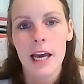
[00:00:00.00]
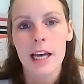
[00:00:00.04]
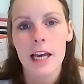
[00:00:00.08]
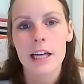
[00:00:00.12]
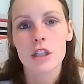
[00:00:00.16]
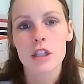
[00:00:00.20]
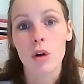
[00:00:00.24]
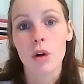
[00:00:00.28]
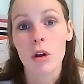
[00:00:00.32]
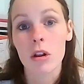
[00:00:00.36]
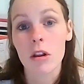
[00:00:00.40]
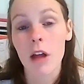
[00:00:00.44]

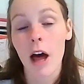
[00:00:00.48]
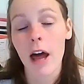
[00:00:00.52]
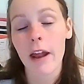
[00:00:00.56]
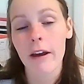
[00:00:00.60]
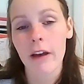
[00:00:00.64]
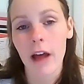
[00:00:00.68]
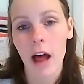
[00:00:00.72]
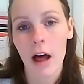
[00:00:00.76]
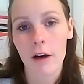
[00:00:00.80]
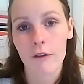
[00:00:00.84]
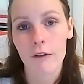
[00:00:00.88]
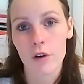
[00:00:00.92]
And so a lot
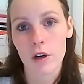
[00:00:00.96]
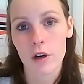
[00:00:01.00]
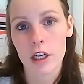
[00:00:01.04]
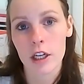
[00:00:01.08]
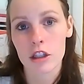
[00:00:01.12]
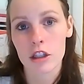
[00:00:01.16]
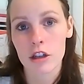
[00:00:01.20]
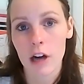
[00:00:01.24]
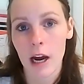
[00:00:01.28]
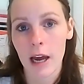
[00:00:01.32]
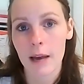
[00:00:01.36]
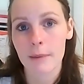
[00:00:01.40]
of California
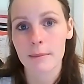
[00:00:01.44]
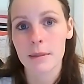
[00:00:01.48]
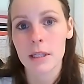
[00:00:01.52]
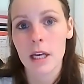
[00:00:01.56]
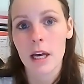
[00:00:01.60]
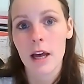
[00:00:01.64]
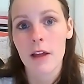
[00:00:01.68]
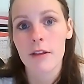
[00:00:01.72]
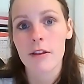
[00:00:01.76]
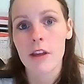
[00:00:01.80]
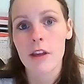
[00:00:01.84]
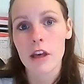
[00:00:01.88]
tribes,
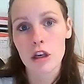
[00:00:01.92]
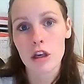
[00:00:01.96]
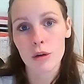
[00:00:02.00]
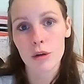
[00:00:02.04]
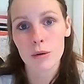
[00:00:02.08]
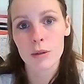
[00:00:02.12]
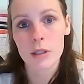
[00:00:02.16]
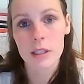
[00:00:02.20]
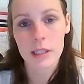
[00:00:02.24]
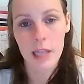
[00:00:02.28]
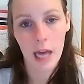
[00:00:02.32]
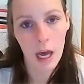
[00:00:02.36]
they
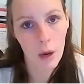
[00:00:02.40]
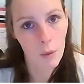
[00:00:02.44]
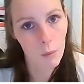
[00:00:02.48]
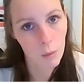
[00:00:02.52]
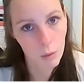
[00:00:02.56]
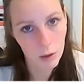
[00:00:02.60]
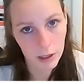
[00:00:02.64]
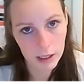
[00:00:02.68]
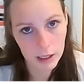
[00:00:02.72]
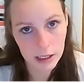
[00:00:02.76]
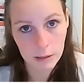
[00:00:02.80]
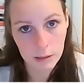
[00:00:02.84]
use that
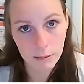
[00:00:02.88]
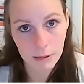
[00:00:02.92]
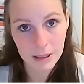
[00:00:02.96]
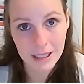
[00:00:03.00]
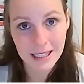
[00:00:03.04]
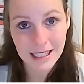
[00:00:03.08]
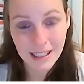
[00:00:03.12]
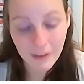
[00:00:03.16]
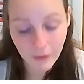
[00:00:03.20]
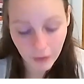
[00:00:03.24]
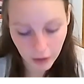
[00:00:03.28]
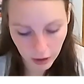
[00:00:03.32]
wood,
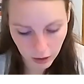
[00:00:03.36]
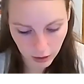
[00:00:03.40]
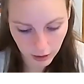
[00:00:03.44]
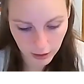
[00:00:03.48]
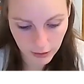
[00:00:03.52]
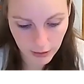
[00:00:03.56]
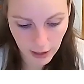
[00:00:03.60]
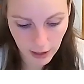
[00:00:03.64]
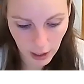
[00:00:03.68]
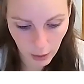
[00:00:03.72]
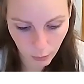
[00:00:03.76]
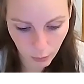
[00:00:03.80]
specifically
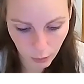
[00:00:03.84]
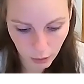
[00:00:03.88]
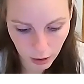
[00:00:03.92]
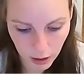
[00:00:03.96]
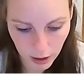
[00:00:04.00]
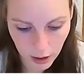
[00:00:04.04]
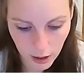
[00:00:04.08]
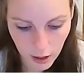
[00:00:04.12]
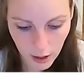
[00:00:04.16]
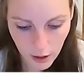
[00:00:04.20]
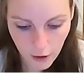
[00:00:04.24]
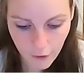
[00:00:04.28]
that
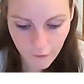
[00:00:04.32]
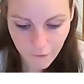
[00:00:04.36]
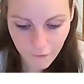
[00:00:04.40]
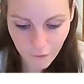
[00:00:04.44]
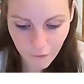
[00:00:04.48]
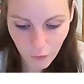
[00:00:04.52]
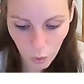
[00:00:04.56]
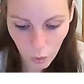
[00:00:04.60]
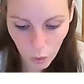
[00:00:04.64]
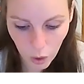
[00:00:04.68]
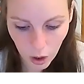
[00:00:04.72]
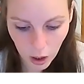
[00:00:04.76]
wood,
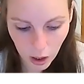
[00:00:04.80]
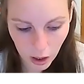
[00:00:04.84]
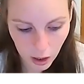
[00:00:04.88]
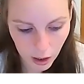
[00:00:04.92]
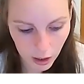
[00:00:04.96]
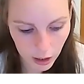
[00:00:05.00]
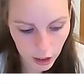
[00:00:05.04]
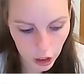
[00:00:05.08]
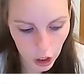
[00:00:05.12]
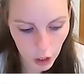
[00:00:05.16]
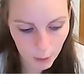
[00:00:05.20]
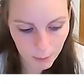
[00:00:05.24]

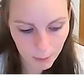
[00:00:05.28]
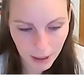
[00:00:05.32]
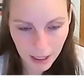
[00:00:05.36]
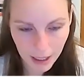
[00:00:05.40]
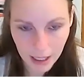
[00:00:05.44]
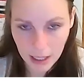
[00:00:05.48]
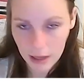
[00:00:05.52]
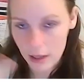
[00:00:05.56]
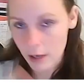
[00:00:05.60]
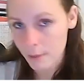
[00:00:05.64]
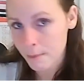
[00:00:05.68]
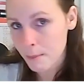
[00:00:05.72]
for
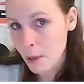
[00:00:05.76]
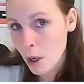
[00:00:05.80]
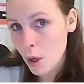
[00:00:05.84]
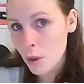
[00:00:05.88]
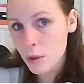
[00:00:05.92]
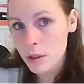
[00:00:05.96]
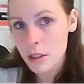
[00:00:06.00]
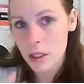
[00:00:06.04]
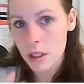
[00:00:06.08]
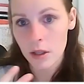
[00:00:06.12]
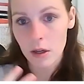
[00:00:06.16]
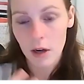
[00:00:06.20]
making their
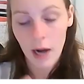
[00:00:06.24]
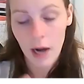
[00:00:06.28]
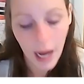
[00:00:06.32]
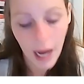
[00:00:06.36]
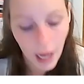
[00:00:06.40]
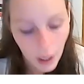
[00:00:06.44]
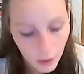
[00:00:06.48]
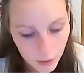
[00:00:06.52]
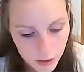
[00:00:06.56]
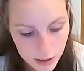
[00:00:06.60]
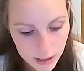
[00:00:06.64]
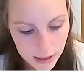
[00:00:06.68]
boats and their
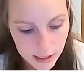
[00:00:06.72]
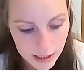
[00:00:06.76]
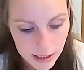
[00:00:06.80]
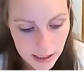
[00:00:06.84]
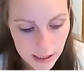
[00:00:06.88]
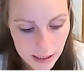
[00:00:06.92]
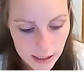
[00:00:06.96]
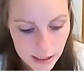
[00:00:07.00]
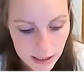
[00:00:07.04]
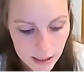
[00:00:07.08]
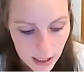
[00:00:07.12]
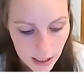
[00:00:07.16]

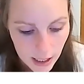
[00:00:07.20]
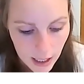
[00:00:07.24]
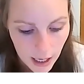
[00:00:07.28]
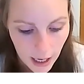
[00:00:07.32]
houses.